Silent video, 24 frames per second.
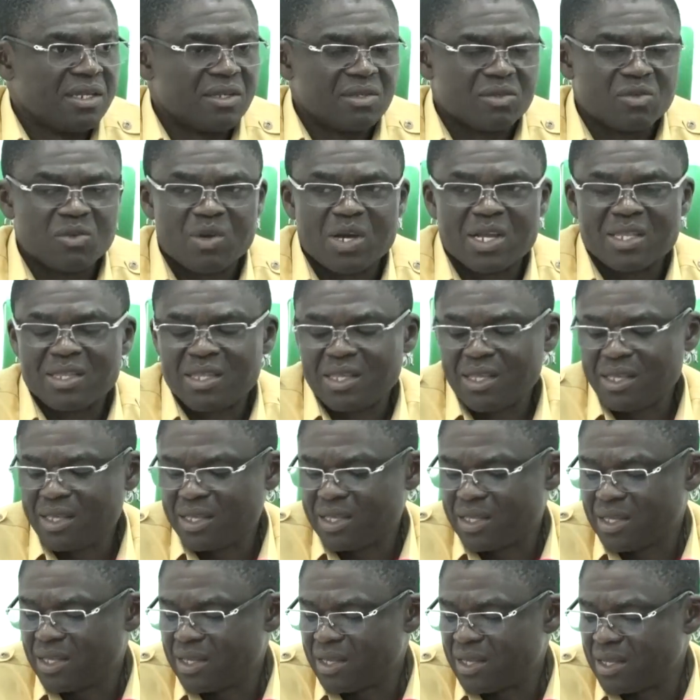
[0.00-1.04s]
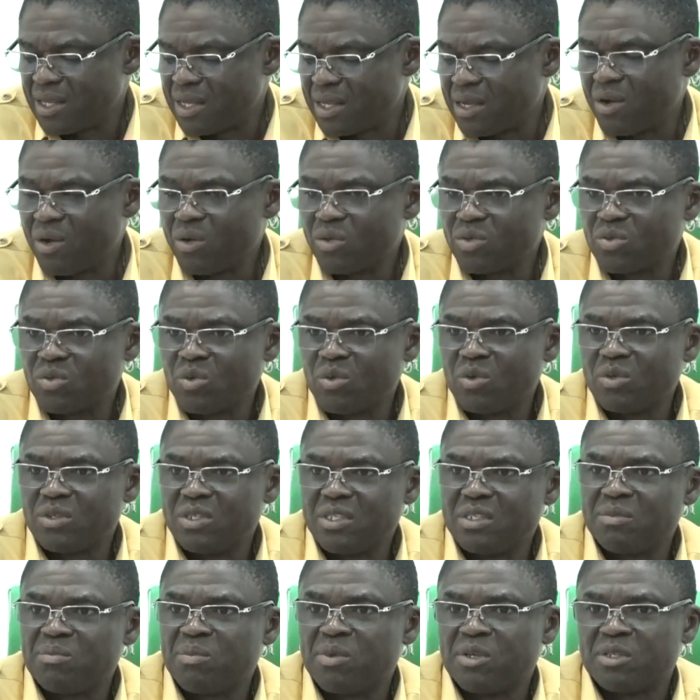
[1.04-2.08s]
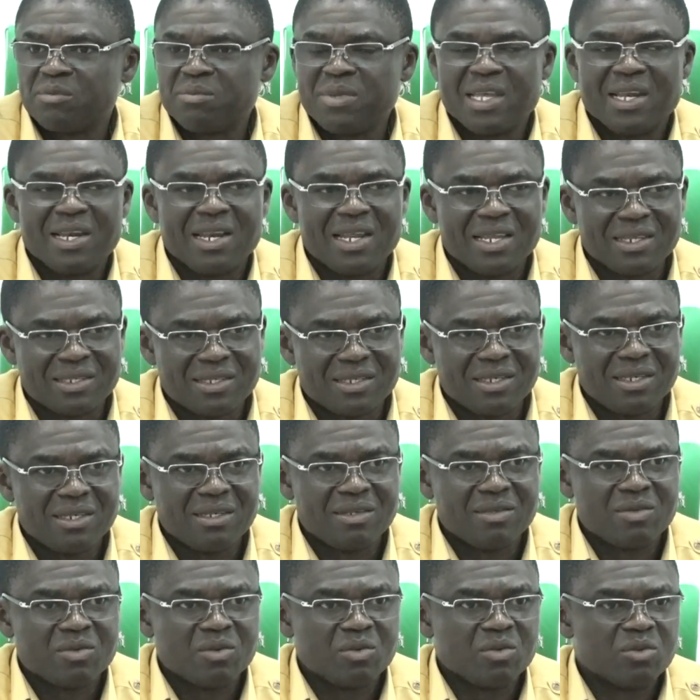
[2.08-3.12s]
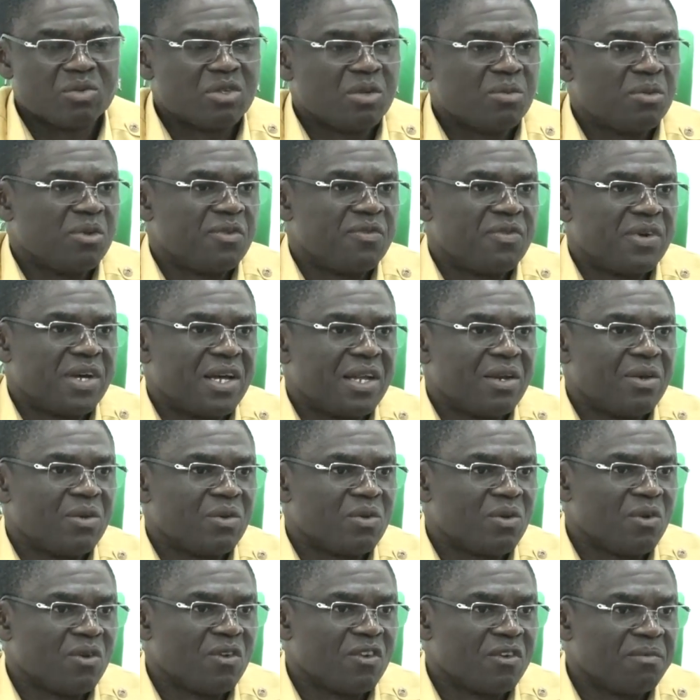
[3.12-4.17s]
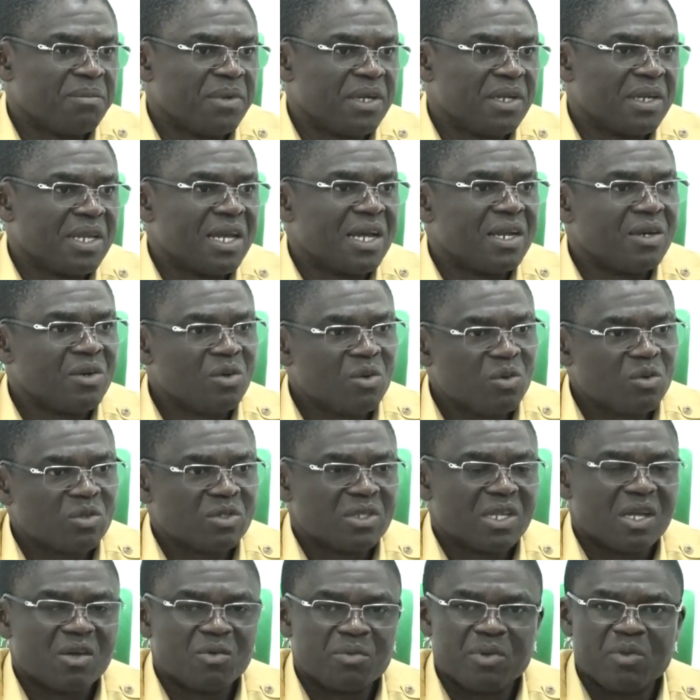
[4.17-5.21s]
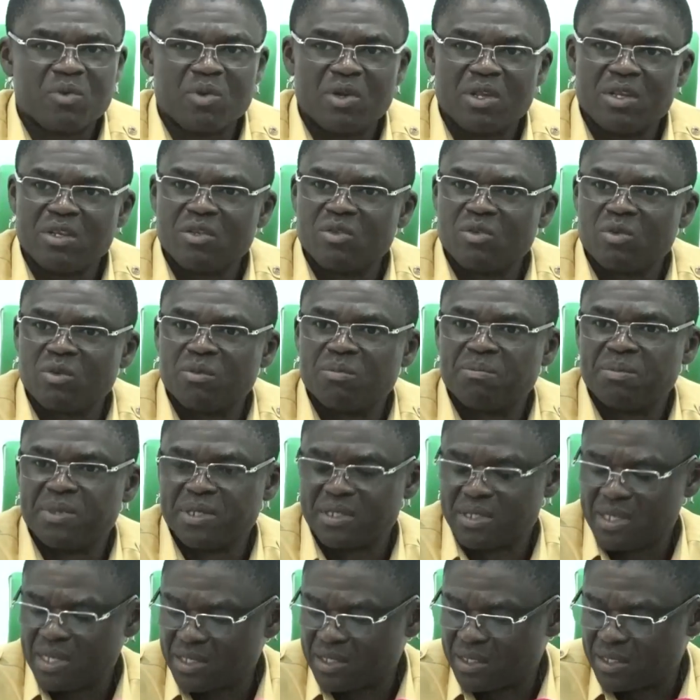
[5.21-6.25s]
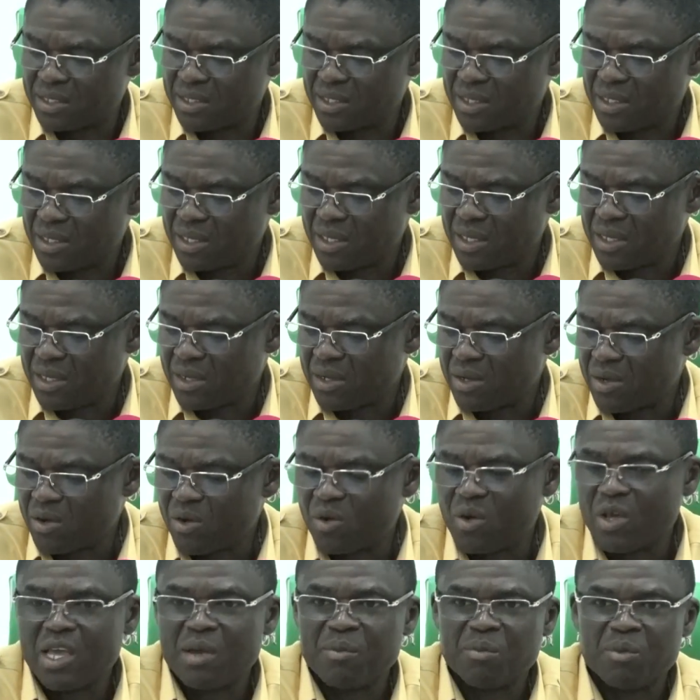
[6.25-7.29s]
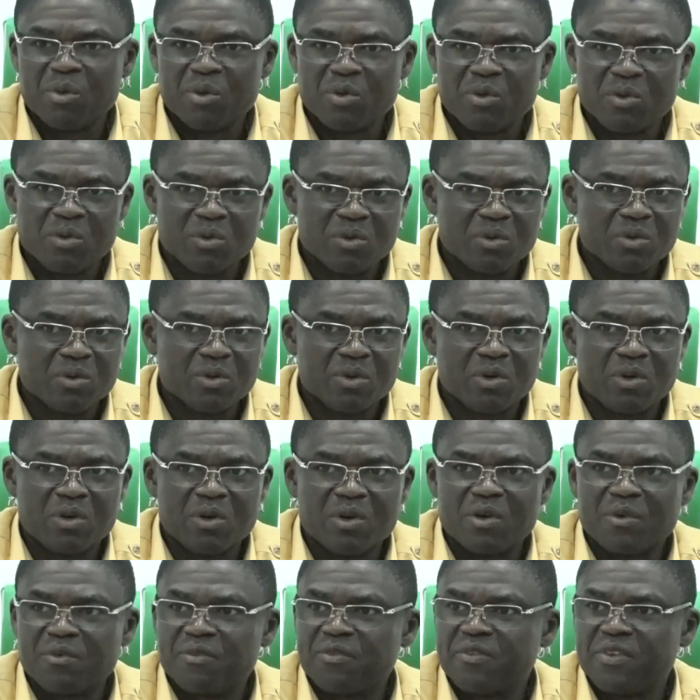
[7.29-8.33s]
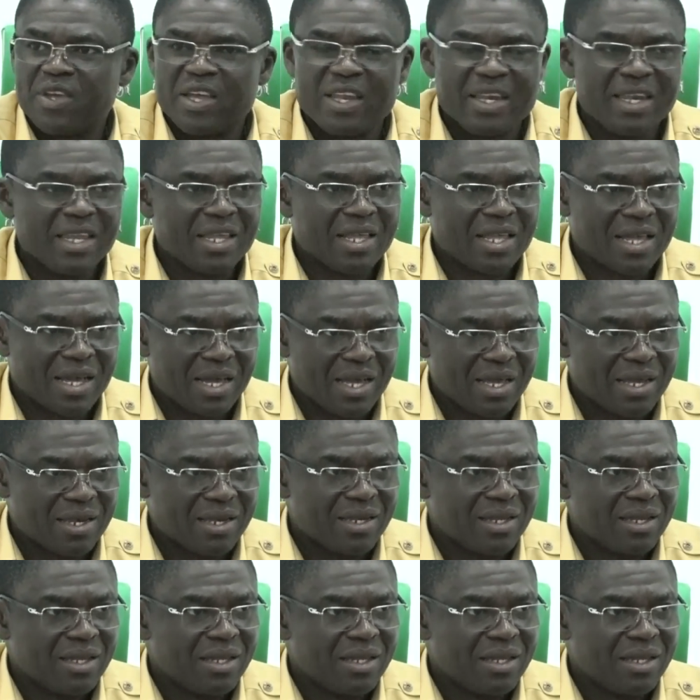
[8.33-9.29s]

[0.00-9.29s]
So I think also this must be a lesson to some of our local government and those that will be going into business or MOU of any kind.